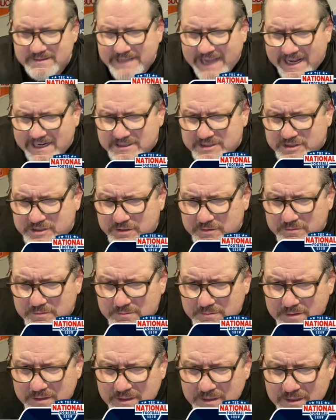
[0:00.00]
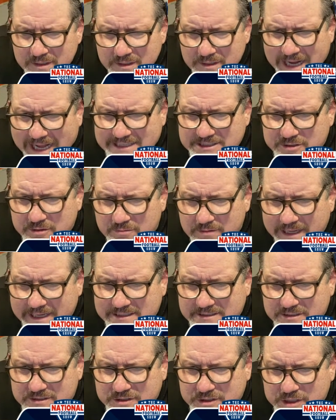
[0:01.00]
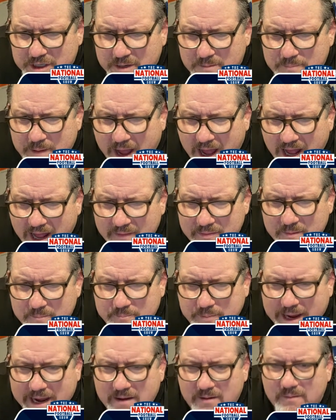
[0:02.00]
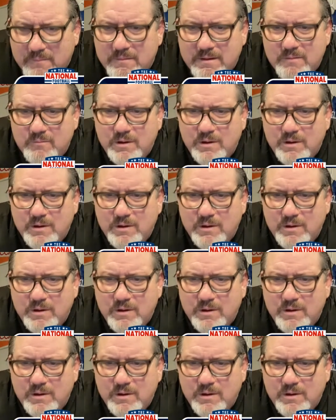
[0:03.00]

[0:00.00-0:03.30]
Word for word: Dan, it's too not too late to jump on the band.